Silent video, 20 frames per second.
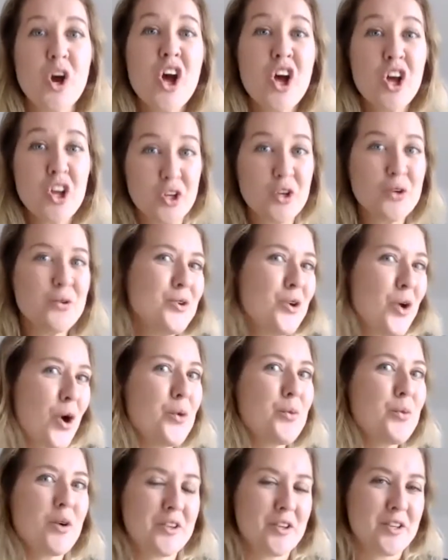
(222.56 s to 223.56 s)
you'll know
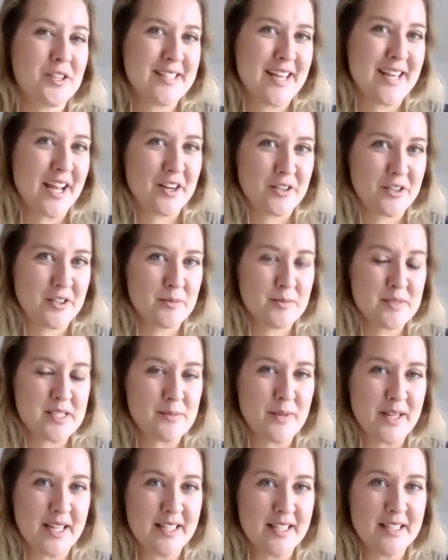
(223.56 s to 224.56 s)
what those acronyms
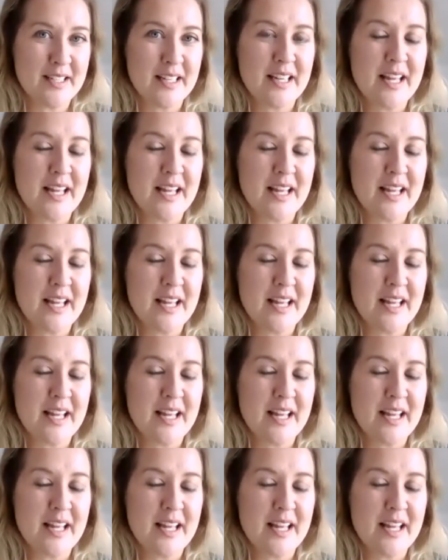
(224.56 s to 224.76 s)
mean.